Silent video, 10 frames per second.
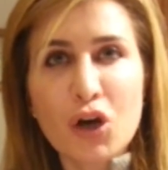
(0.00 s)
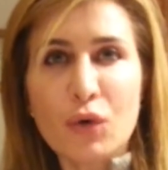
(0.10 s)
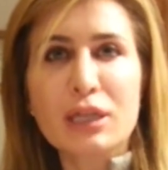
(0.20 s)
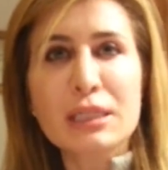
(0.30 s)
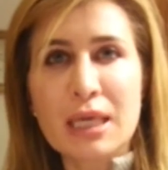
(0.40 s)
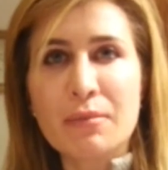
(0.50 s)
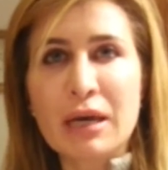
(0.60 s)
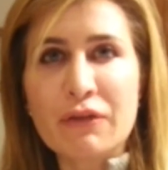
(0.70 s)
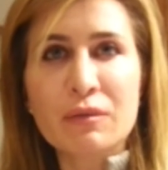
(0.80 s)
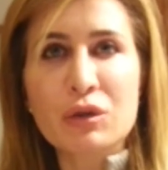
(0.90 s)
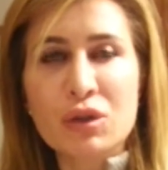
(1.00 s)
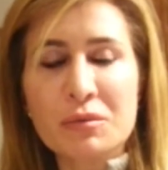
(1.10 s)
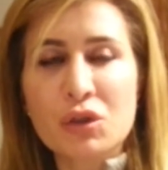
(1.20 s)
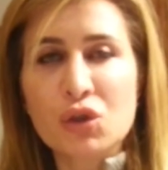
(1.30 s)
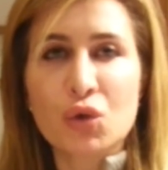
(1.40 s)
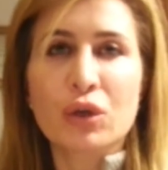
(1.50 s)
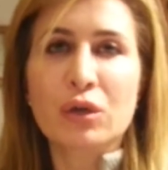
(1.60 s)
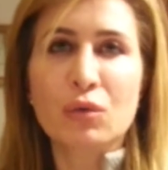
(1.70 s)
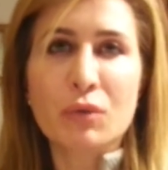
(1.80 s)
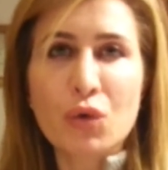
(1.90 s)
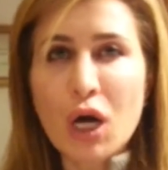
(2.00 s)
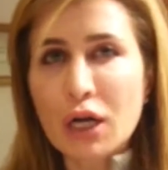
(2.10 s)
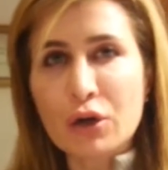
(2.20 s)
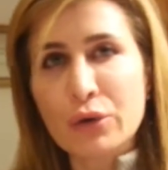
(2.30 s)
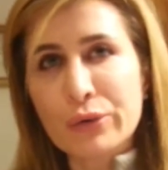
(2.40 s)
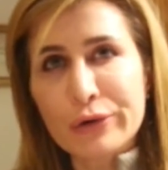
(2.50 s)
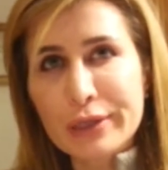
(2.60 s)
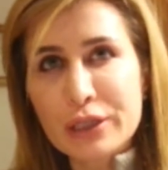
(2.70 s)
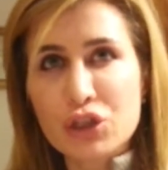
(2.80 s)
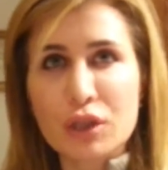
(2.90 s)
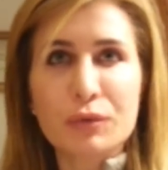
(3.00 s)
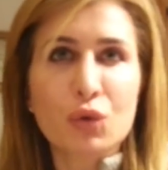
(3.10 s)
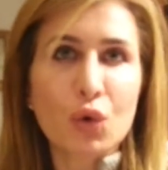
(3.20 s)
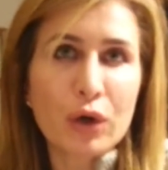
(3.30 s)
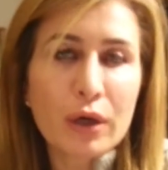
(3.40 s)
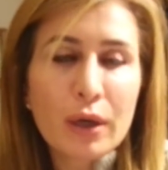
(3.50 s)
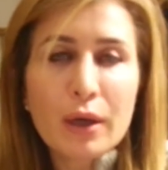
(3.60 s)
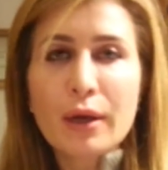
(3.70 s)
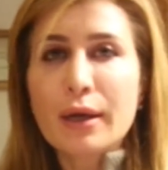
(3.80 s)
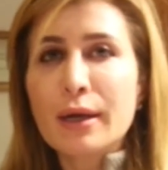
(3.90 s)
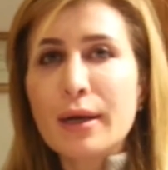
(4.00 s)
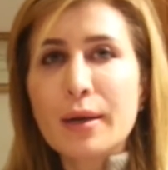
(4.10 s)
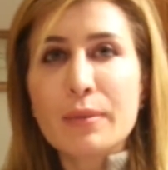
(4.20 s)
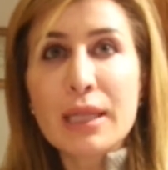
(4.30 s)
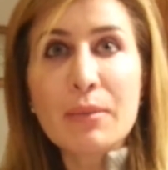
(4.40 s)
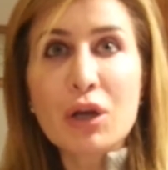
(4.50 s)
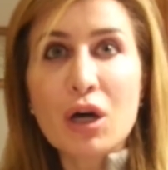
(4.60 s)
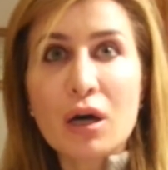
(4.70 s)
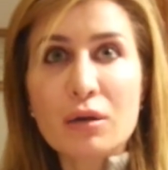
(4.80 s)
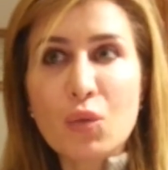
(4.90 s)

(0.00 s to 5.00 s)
"Oh, I just came back from a trip to Jordan or Morocco or Egypt or uh, Lebanon.